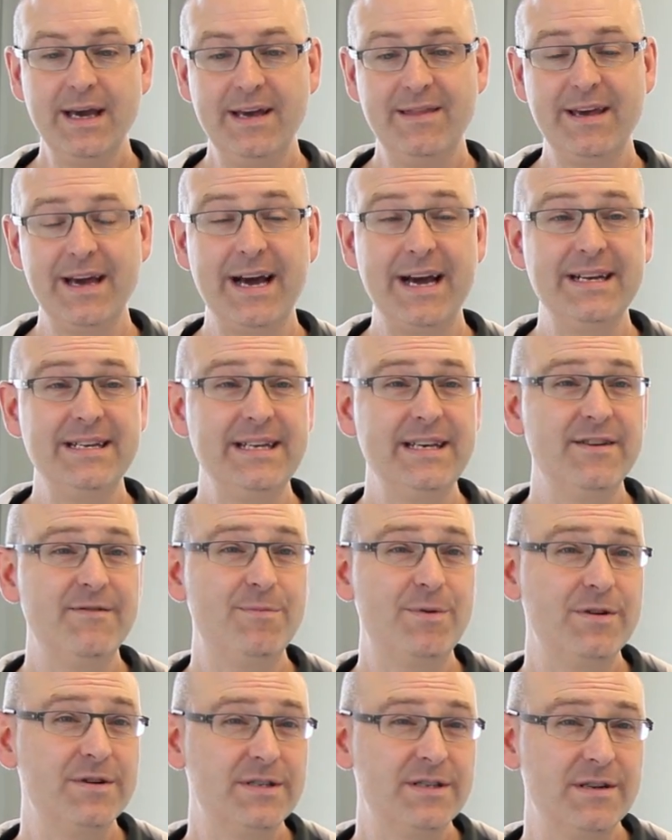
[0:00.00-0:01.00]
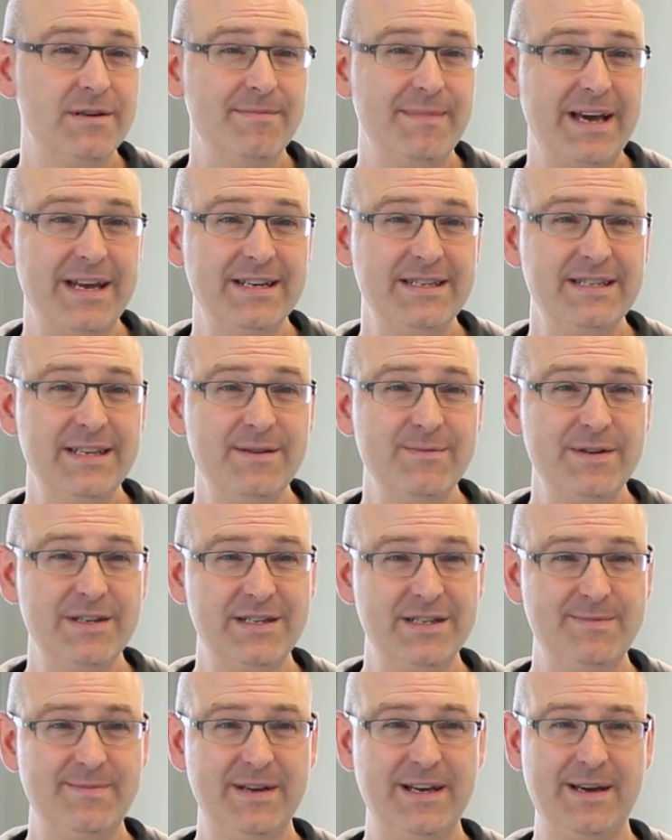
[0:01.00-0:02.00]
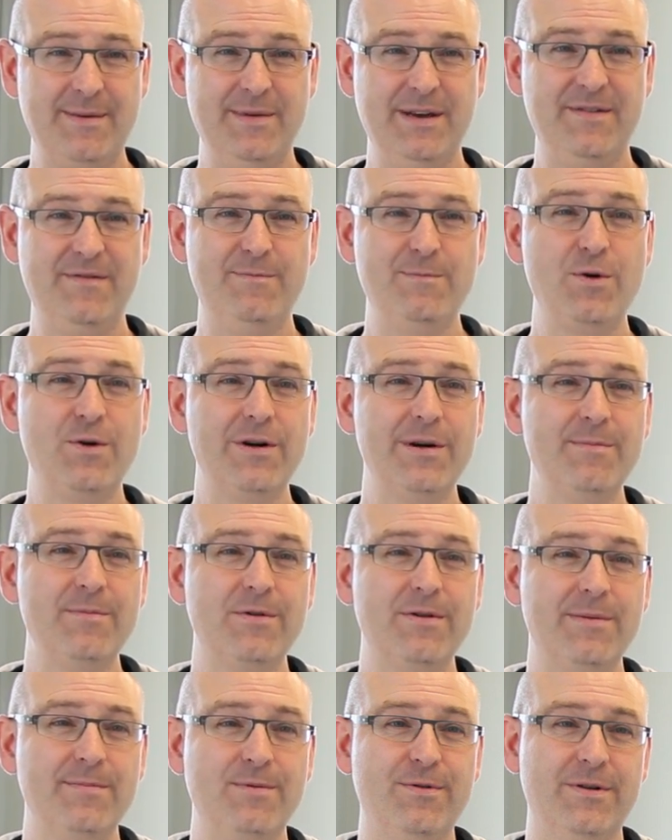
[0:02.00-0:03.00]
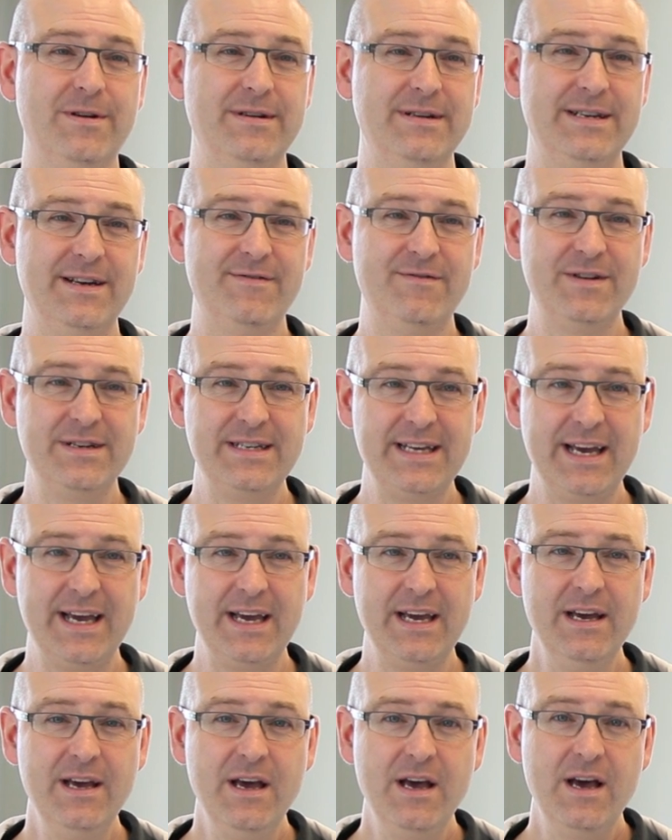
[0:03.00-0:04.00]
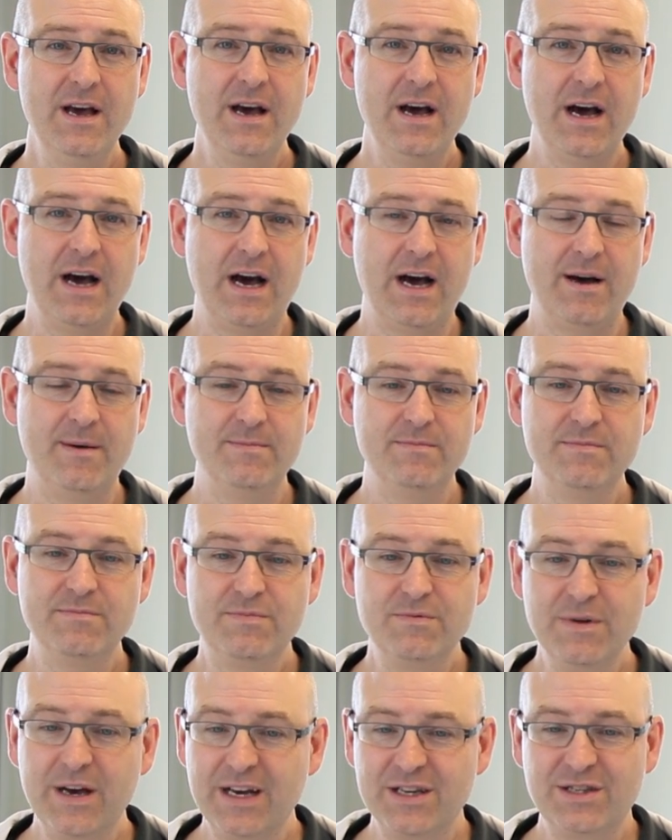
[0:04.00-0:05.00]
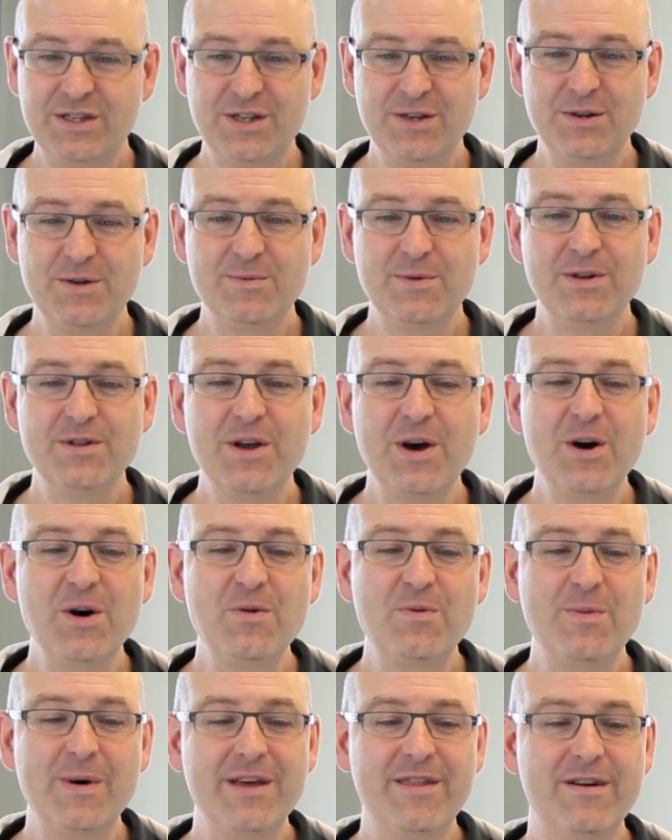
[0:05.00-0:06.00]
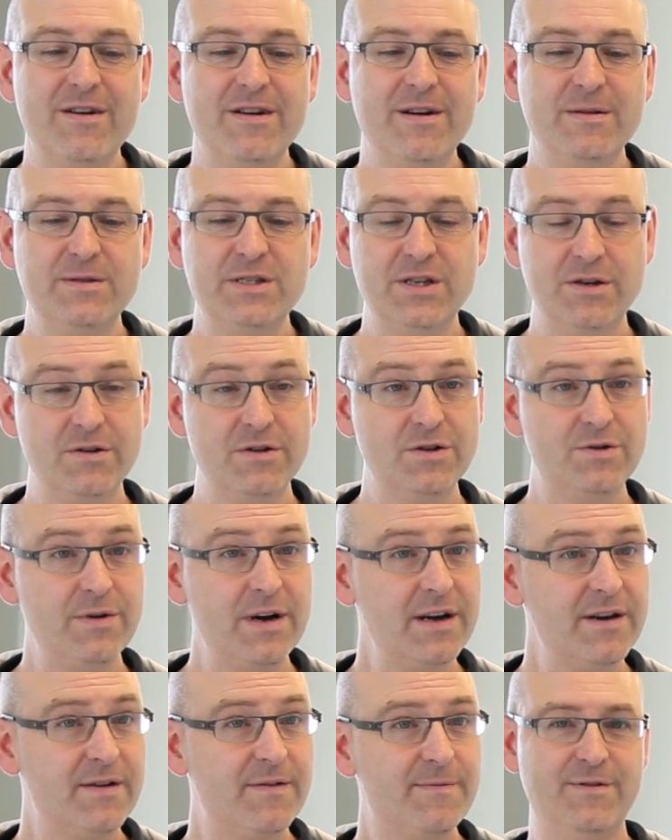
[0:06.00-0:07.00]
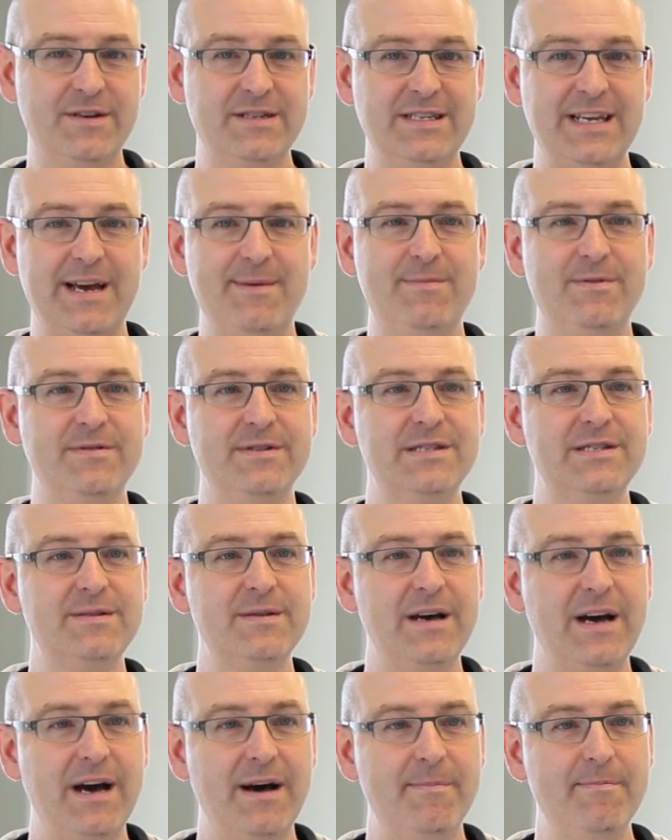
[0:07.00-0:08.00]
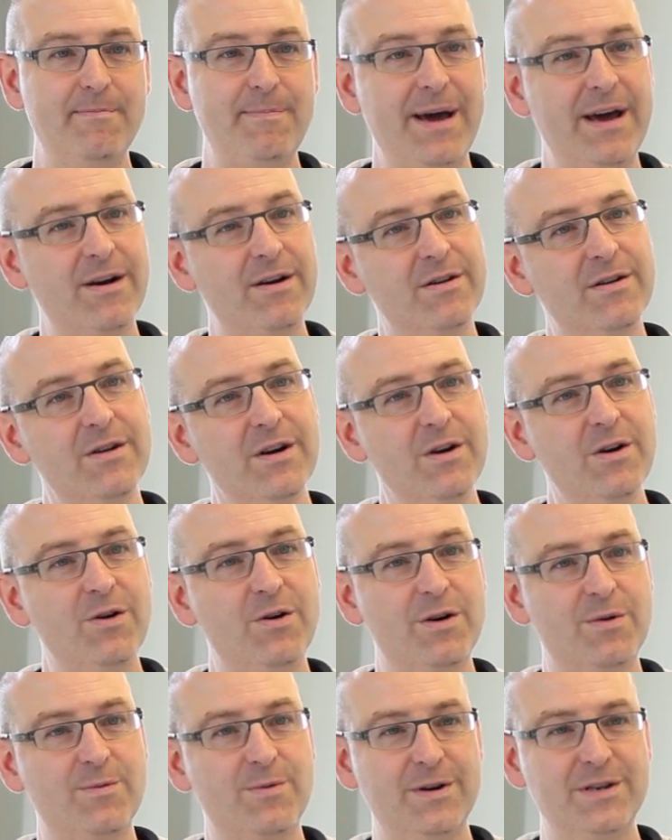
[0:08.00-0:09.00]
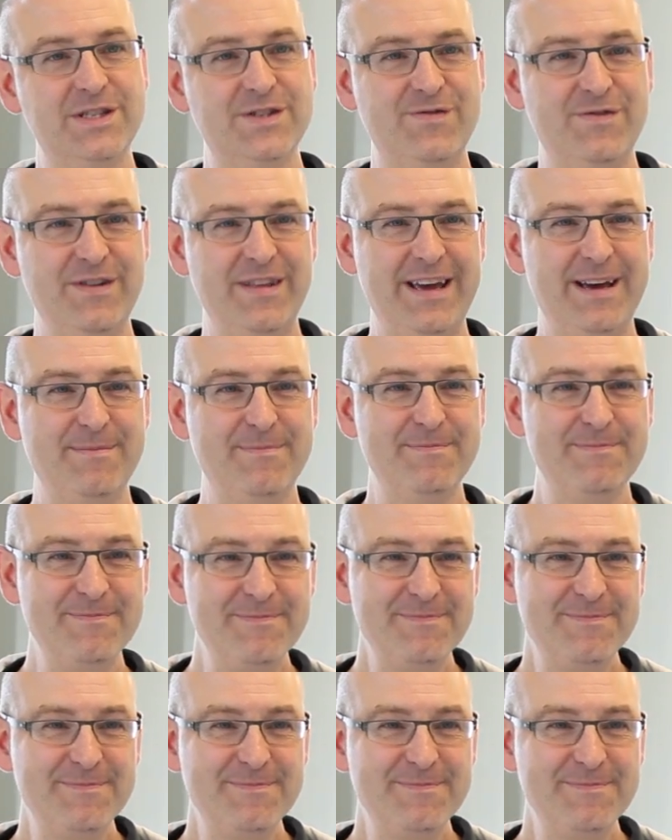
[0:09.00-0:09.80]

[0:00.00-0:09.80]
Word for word: In the idea of personal medicine, which is becoming more and more important every day, um, a student will know whether a certain drug, for example, is um, better or worse for them.